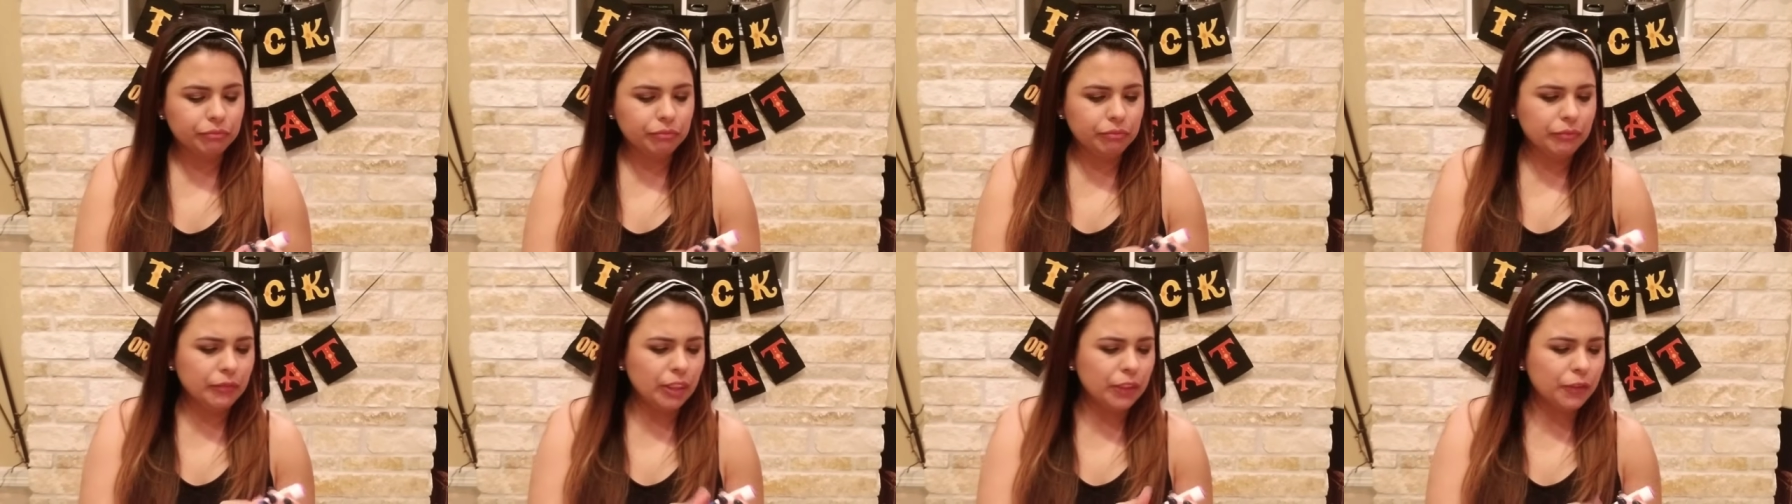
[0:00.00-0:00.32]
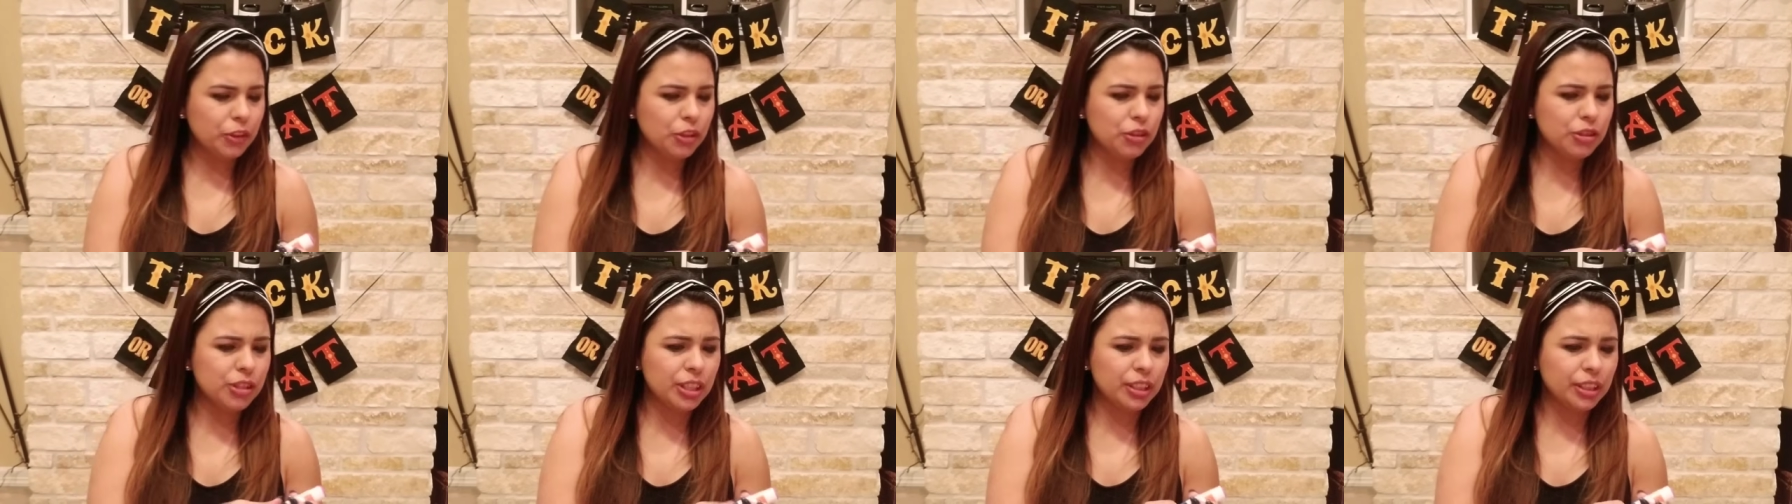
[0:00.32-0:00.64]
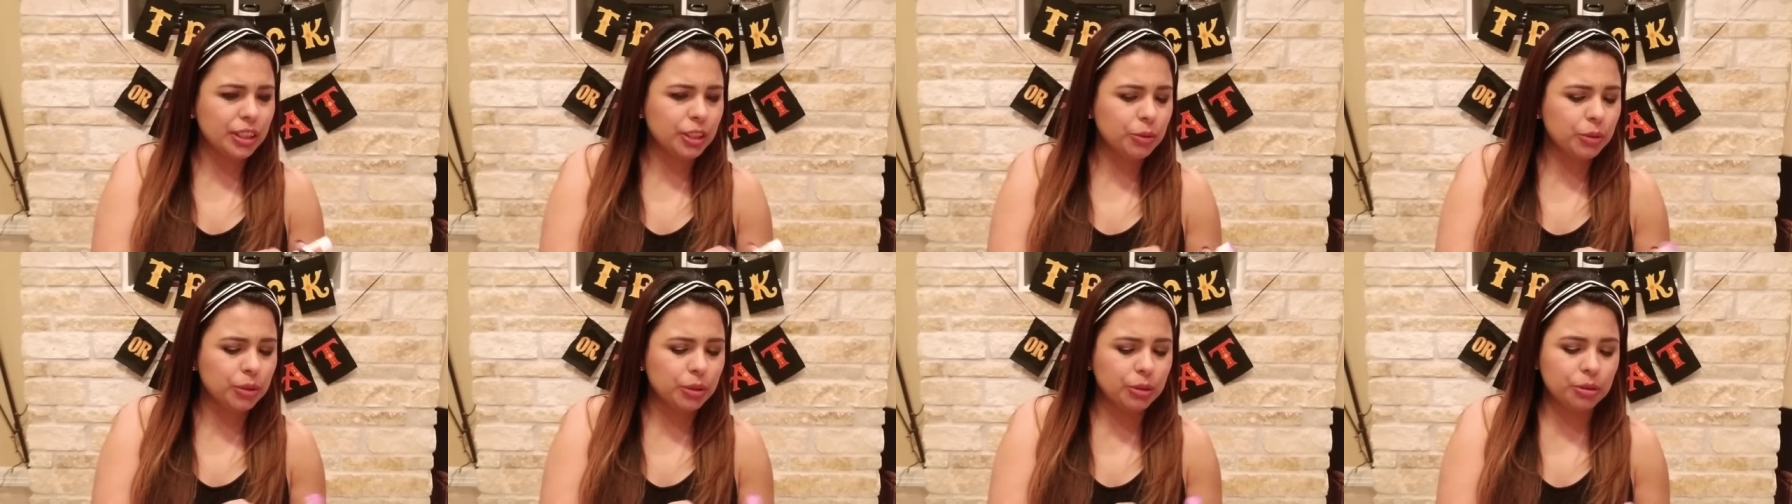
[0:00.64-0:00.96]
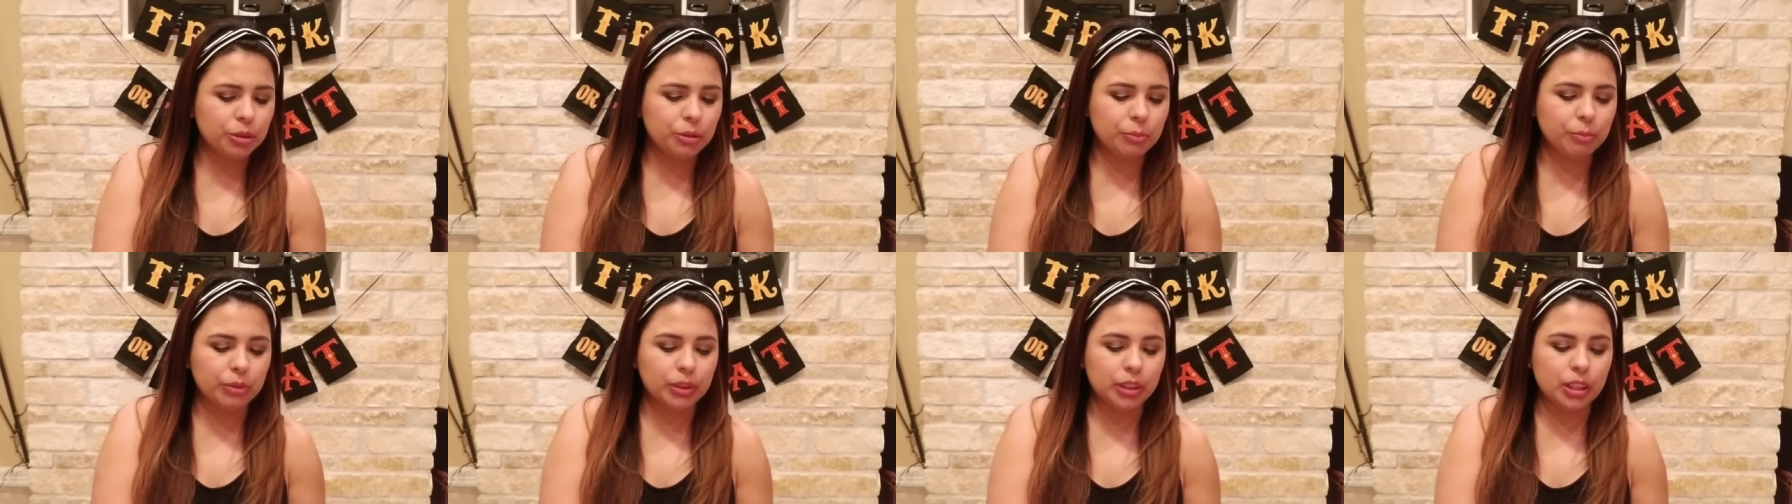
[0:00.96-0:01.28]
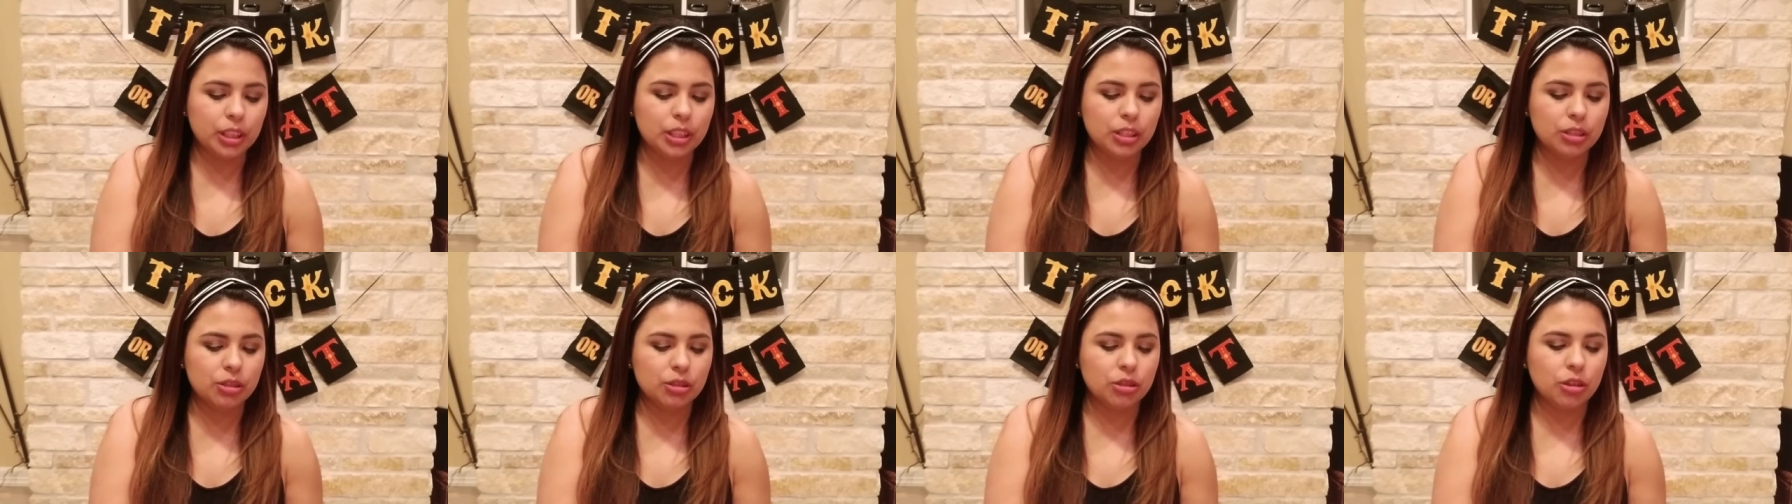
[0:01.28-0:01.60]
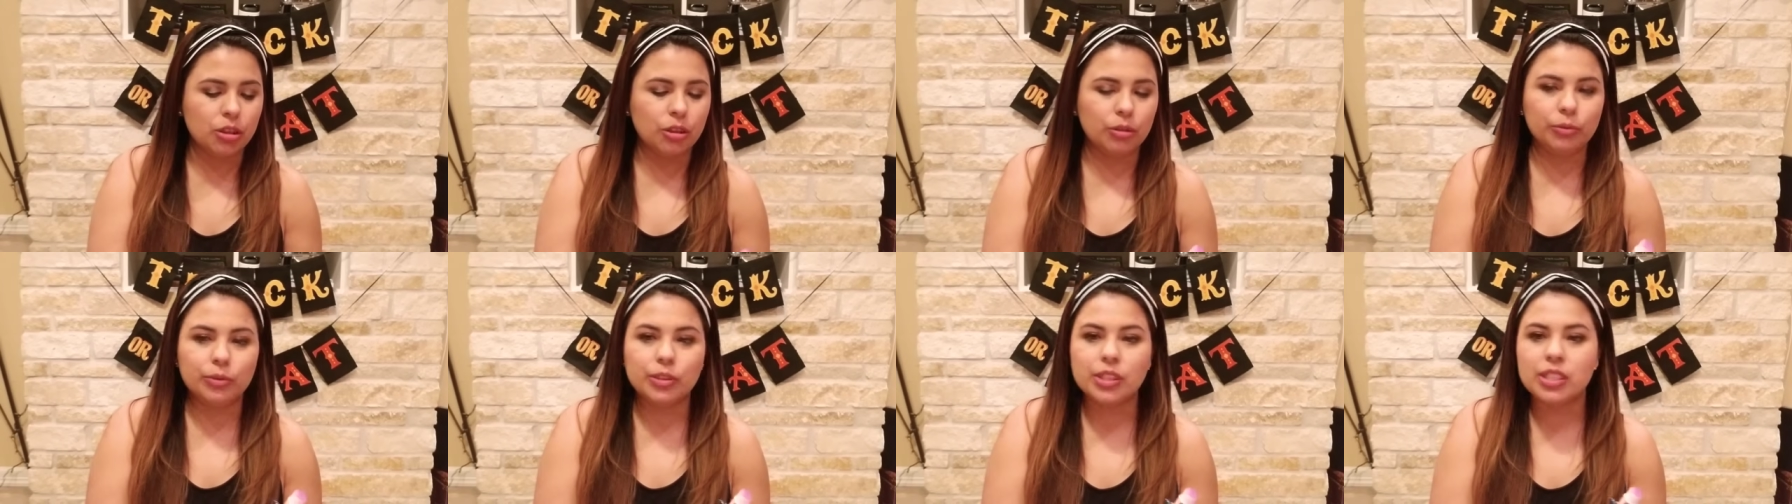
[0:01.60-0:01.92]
If you're using liquid glue, please don't